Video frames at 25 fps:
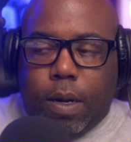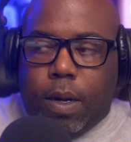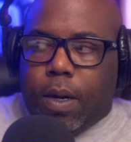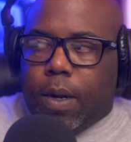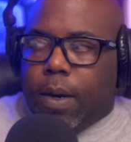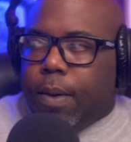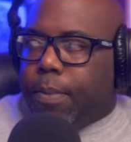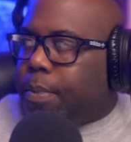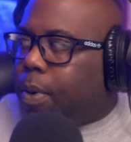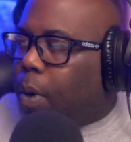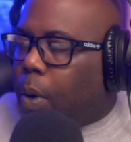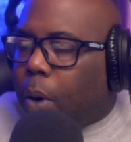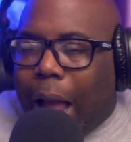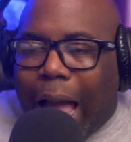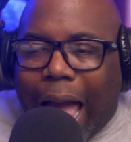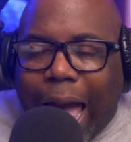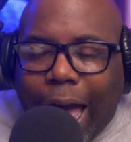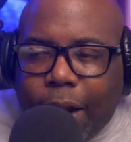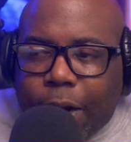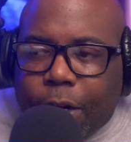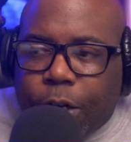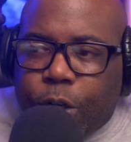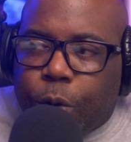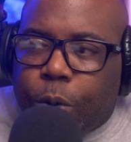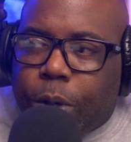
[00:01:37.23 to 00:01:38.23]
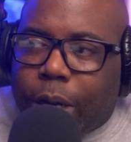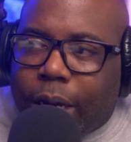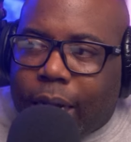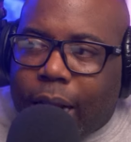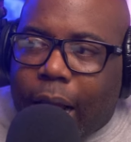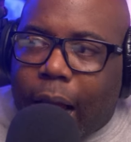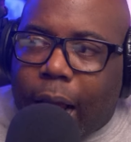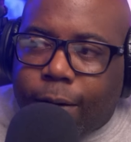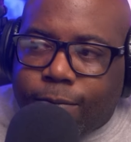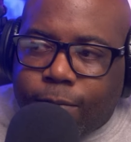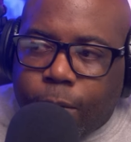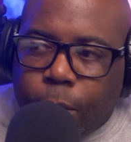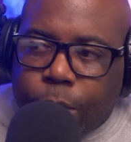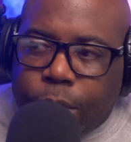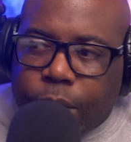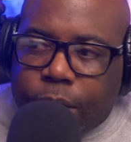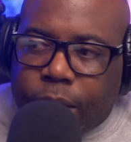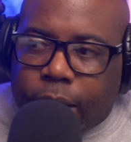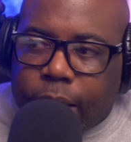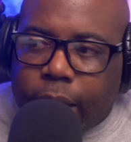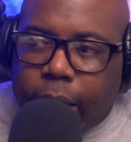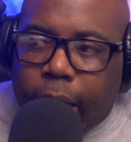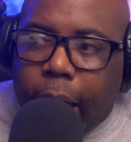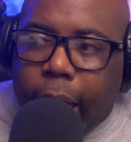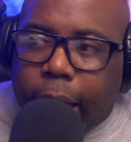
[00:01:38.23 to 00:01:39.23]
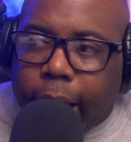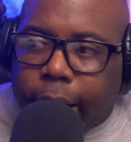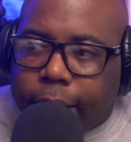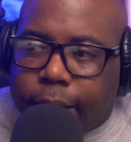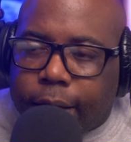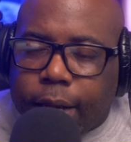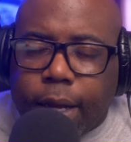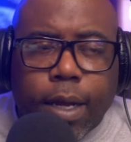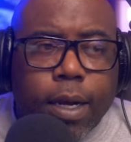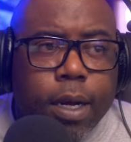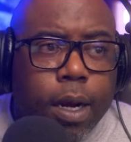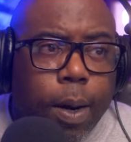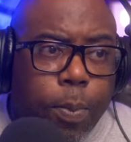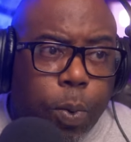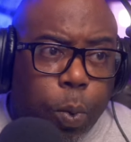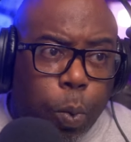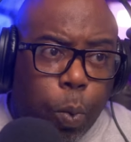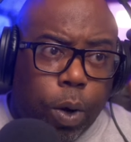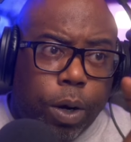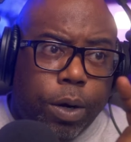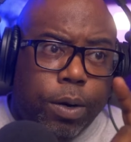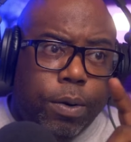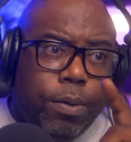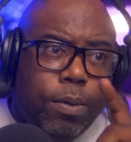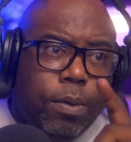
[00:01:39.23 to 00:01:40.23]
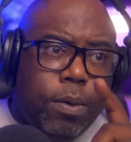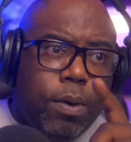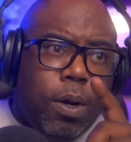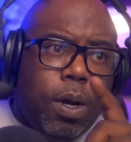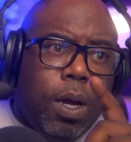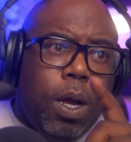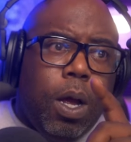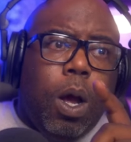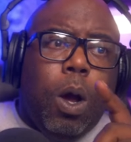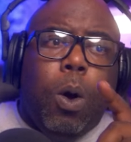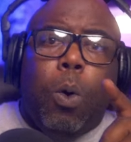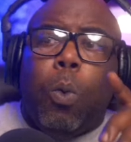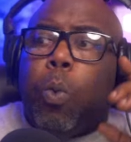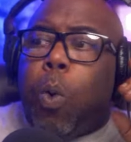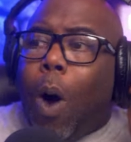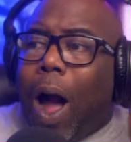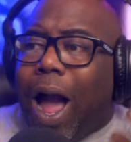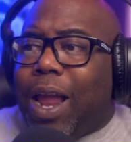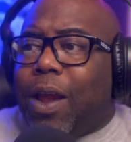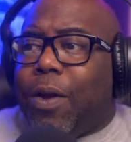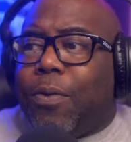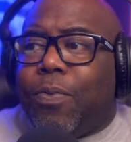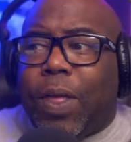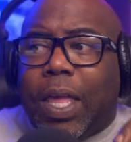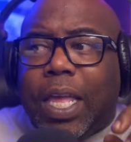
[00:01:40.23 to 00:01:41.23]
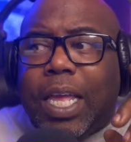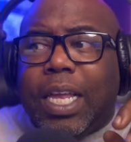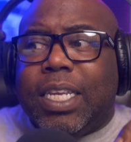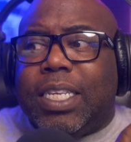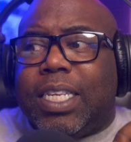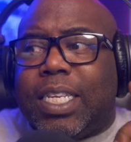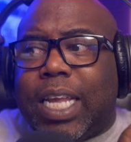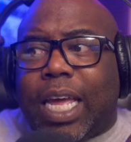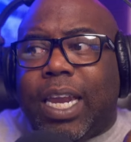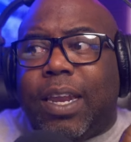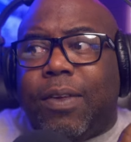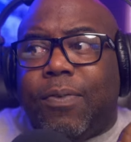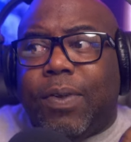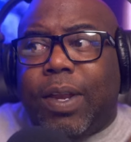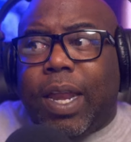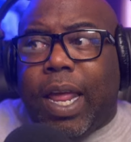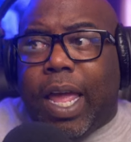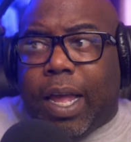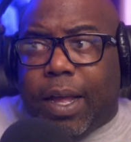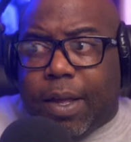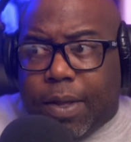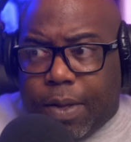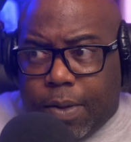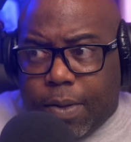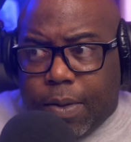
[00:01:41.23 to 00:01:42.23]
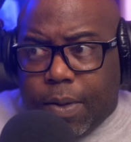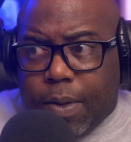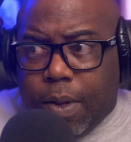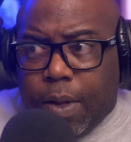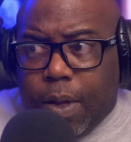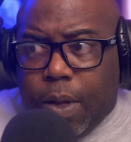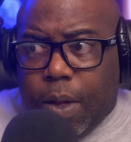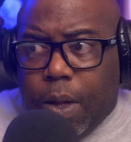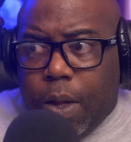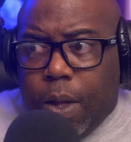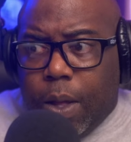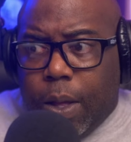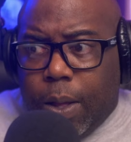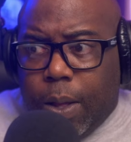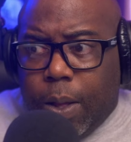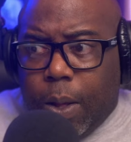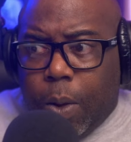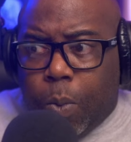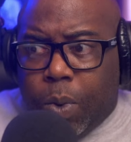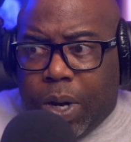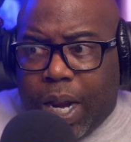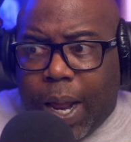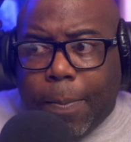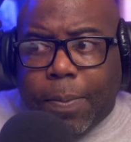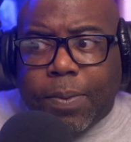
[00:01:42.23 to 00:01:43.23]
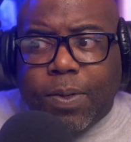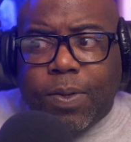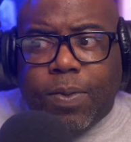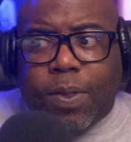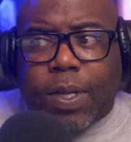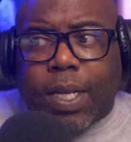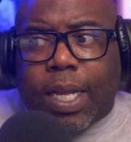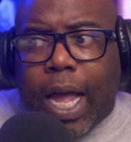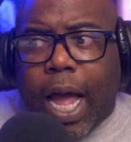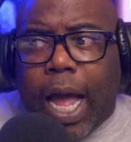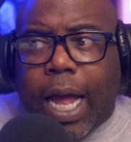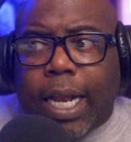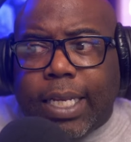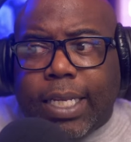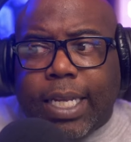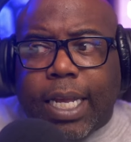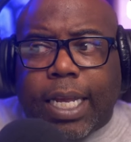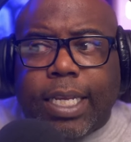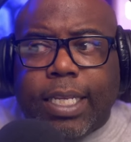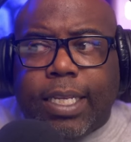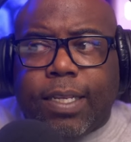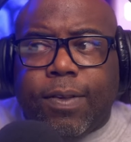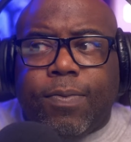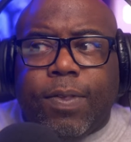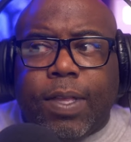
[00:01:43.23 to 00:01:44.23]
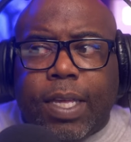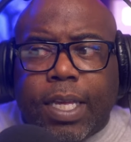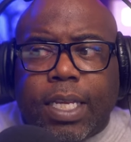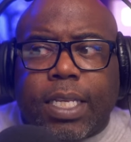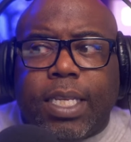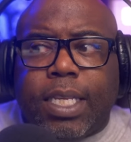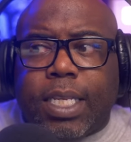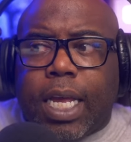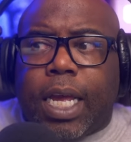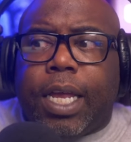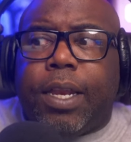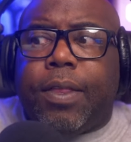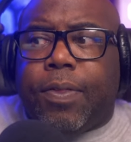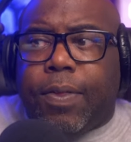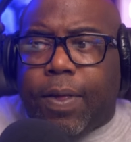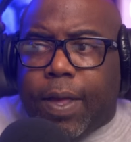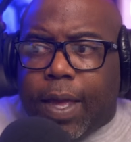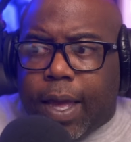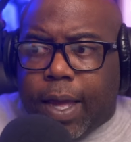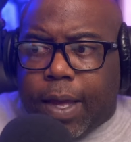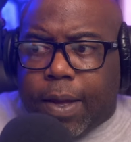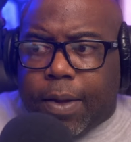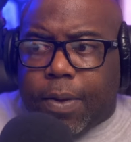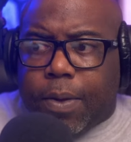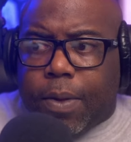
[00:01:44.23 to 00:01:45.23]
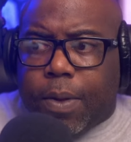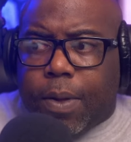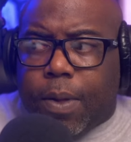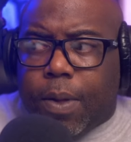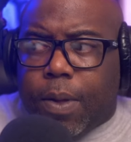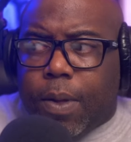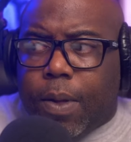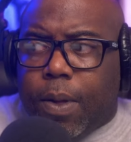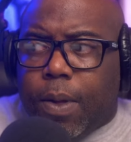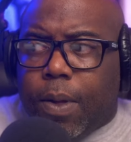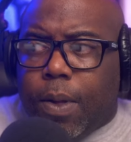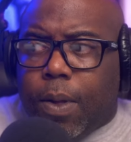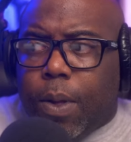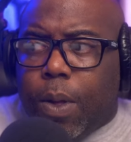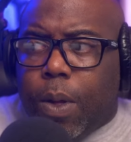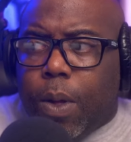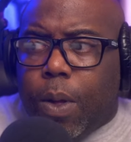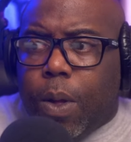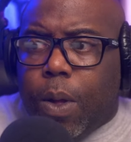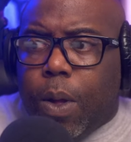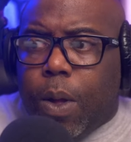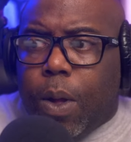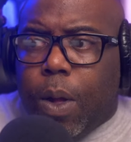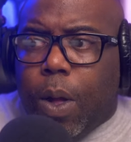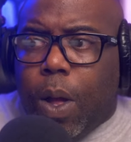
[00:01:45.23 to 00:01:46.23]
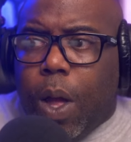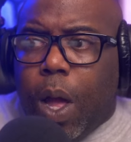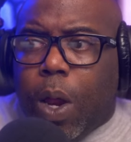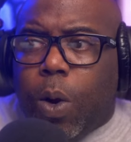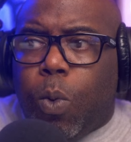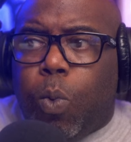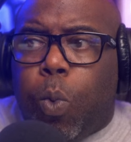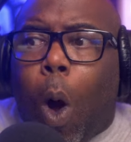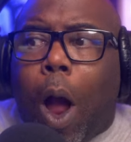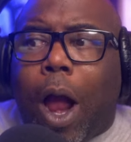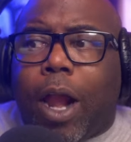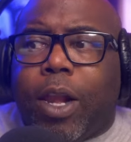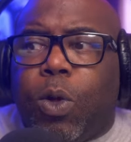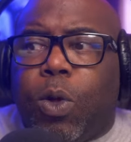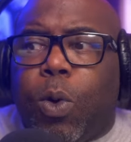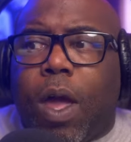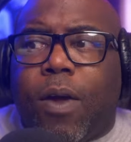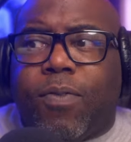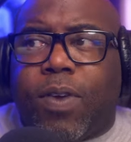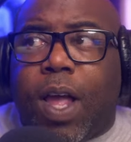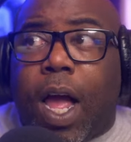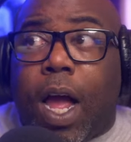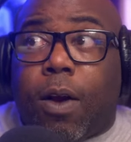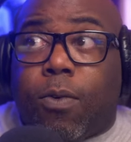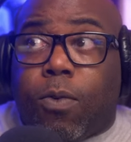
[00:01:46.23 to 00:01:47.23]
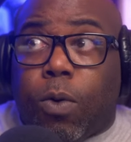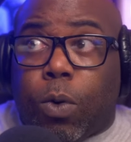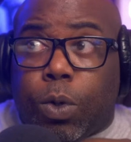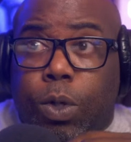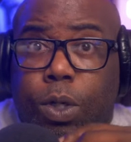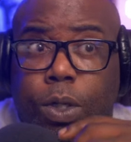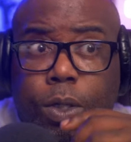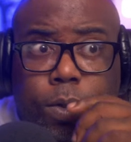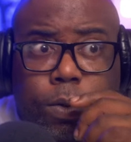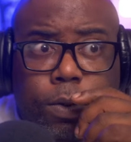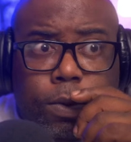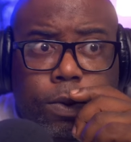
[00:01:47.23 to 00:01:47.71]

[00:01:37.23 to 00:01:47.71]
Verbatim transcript: Bro, how did you get cockroaches in an egg, number one? Why are they inside of an egg? What happened to the contents of the inside of the egg? And why do you have cockroaches?